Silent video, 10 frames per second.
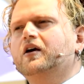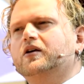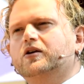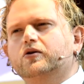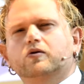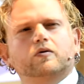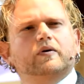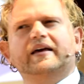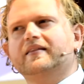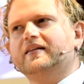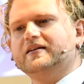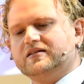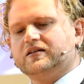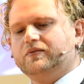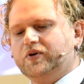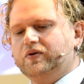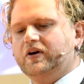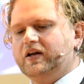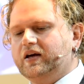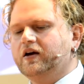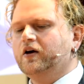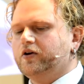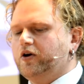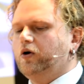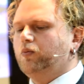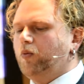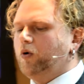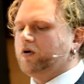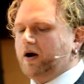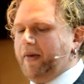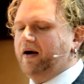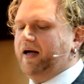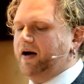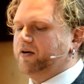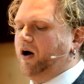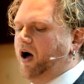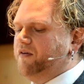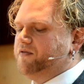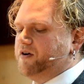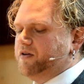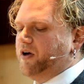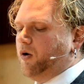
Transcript: You in this community know more about how to offer the